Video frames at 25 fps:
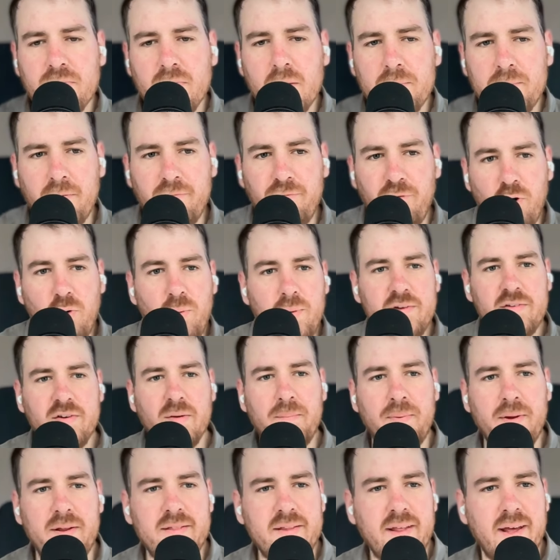Before we
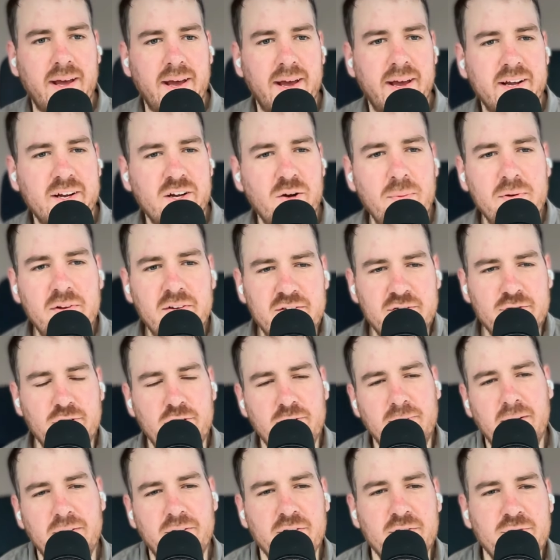jump in there, can we just talk
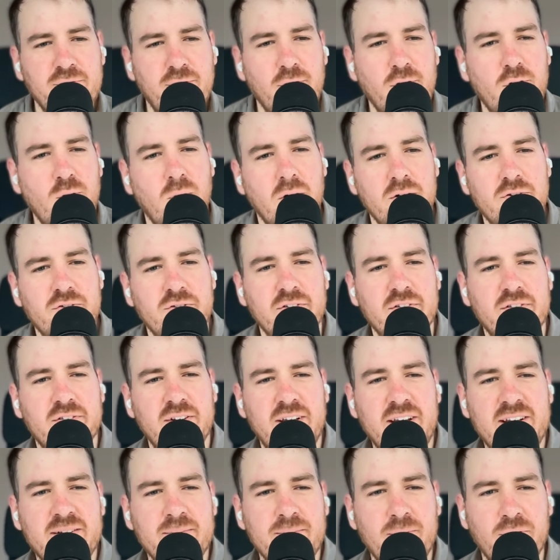about those 4 quadrants
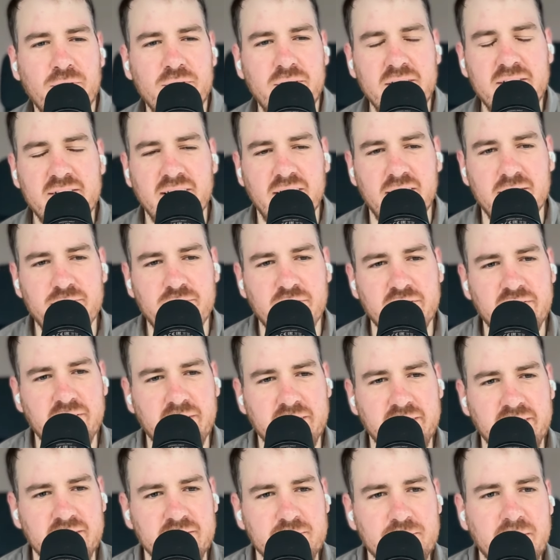in more detail for a
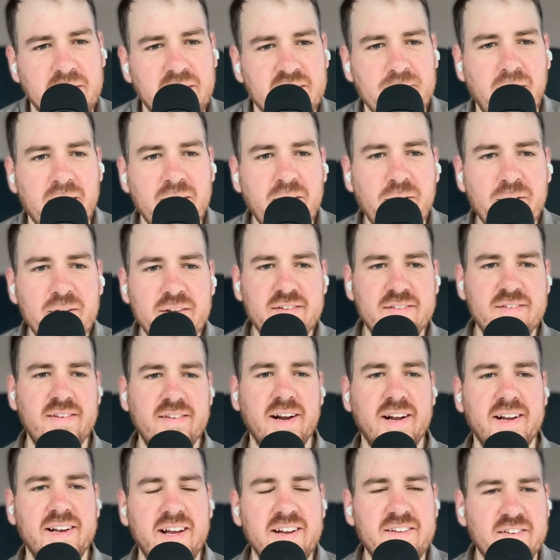second? Because I know it's
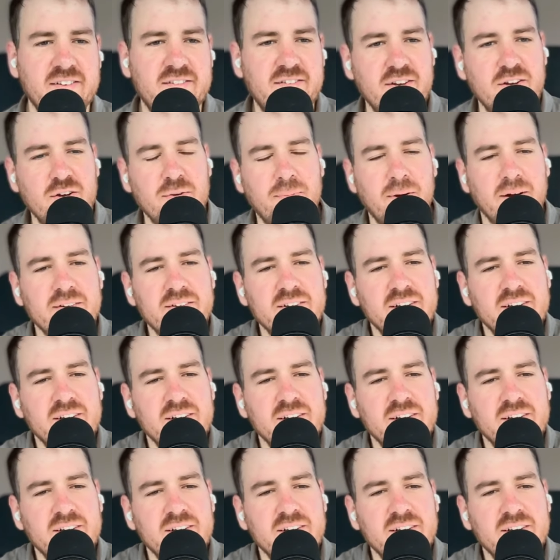second nature to you, but...